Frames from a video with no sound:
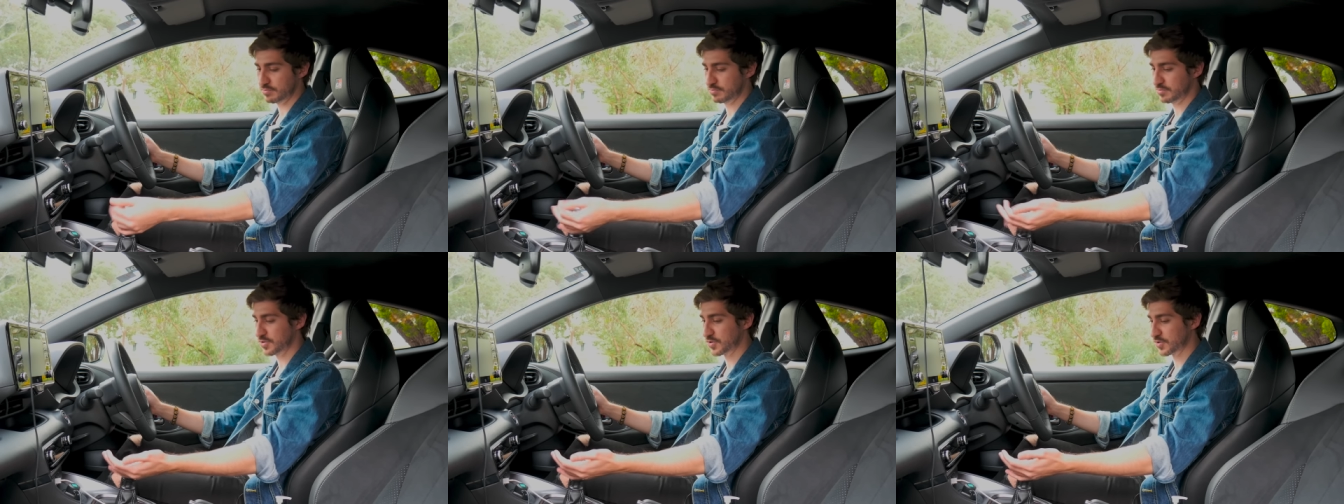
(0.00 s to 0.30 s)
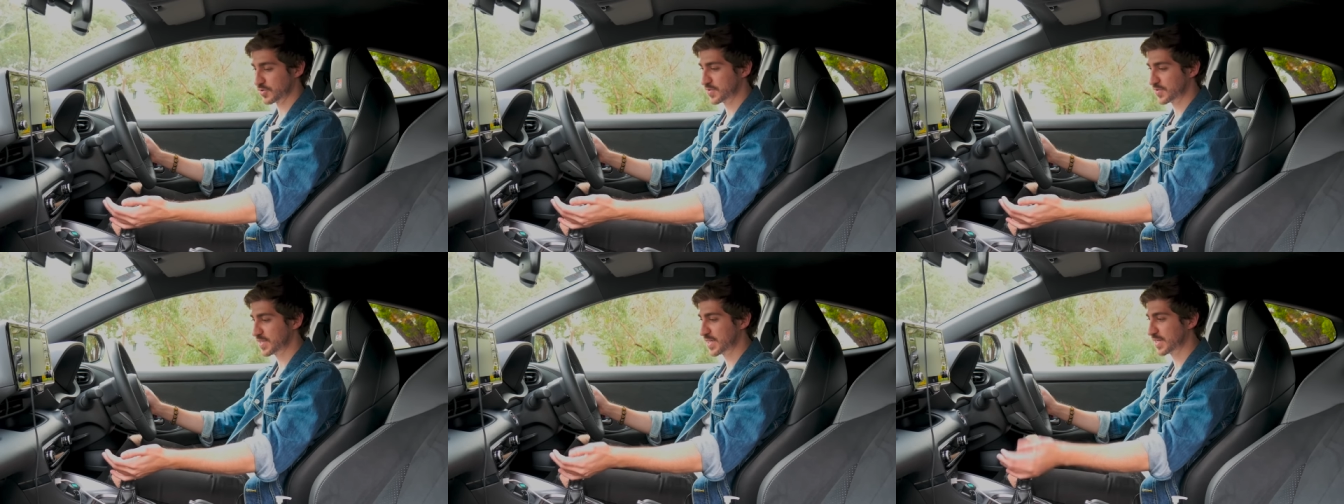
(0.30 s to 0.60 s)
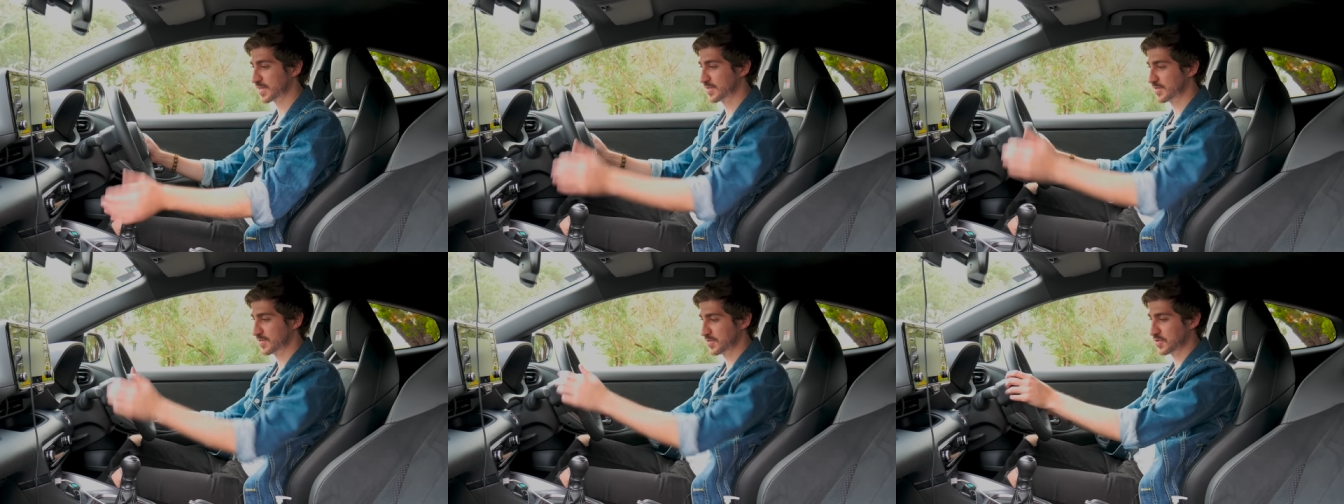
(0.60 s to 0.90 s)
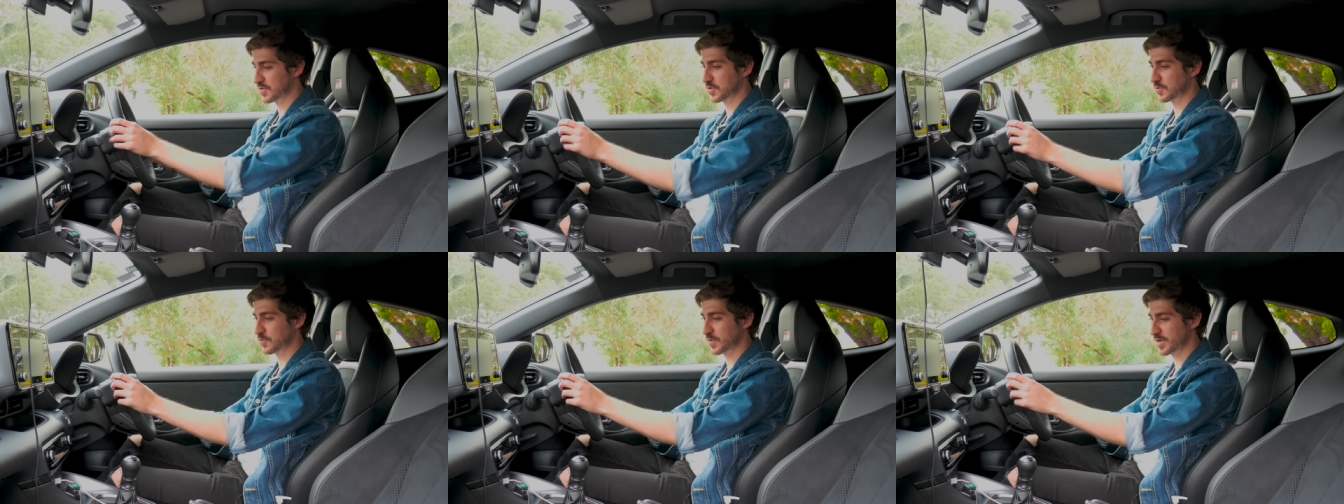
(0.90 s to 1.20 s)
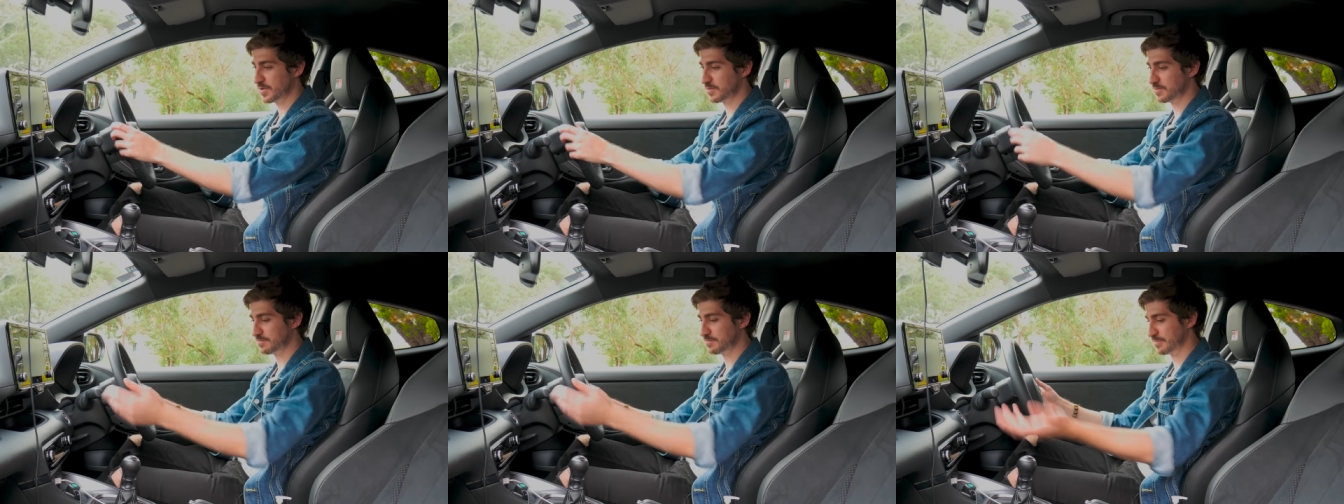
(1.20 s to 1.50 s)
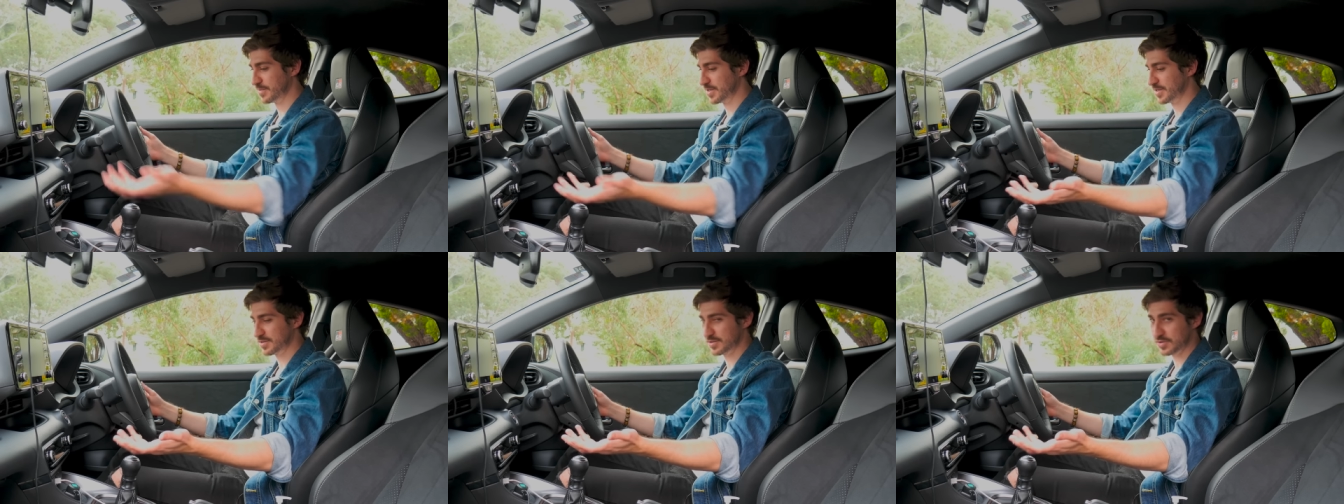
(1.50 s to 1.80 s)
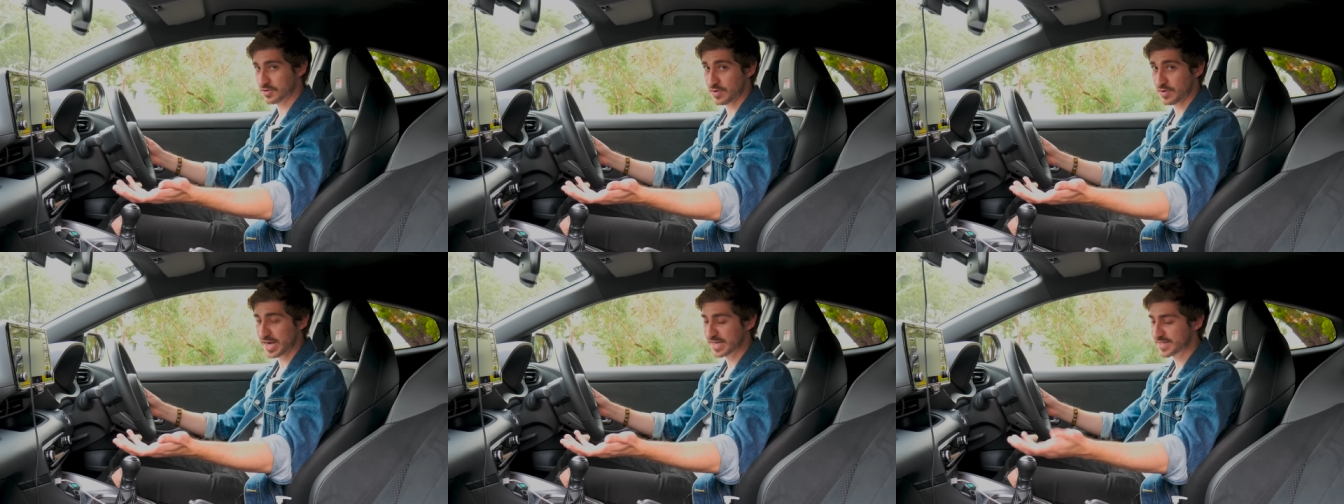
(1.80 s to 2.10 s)
your stick to your wheel.
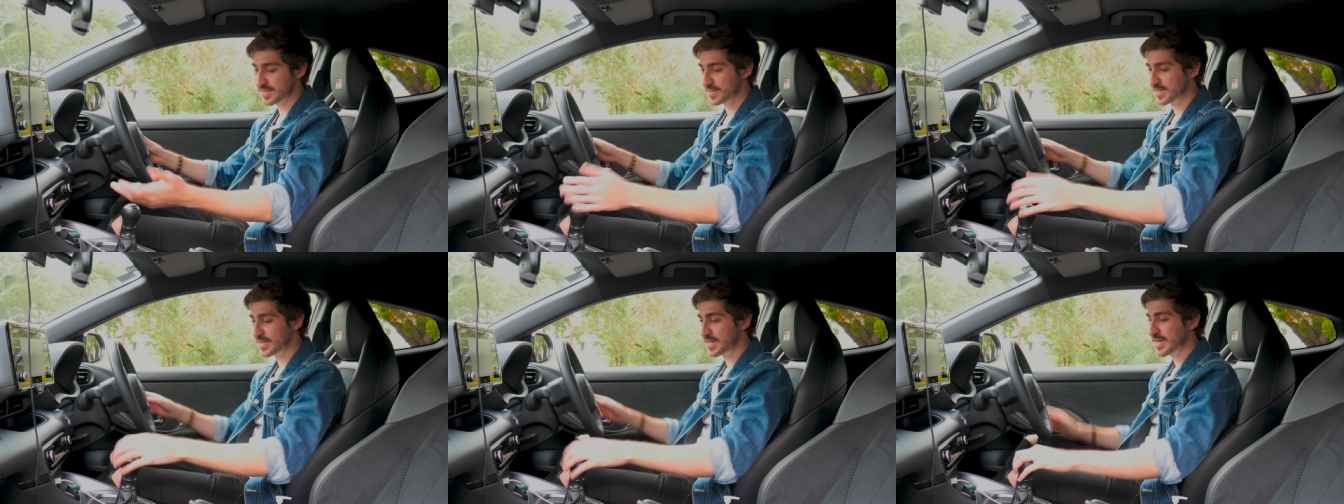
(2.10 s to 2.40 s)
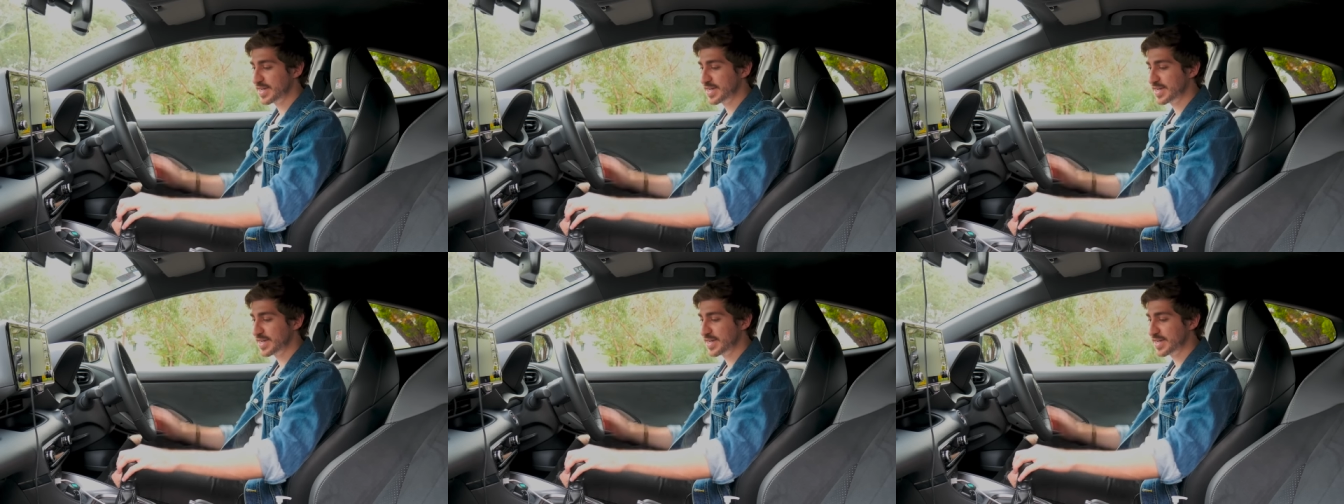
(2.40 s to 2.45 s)
Great.